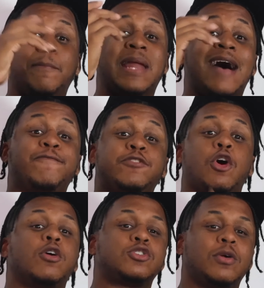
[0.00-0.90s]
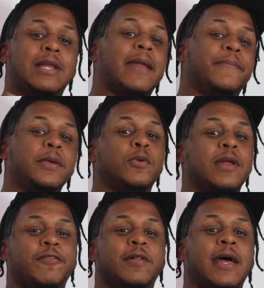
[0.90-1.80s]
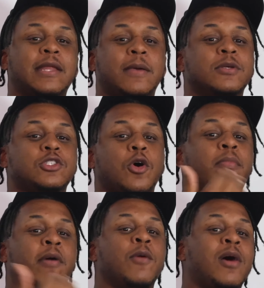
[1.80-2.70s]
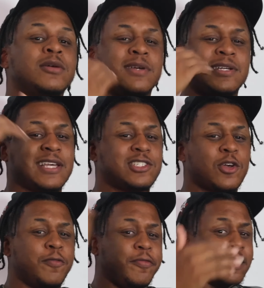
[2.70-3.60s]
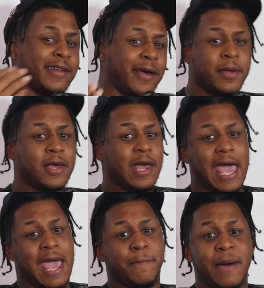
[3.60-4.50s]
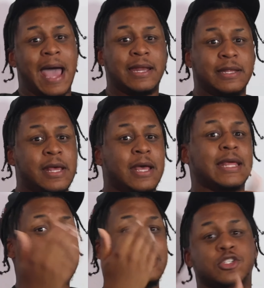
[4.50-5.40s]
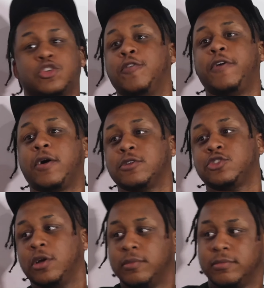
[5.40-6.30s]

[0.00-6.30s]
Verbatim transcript: I, but I've talked to a lot of people, and I feel like they've been so brainwashed because they so fucked up at Biden that they just gonna fuck with Trump.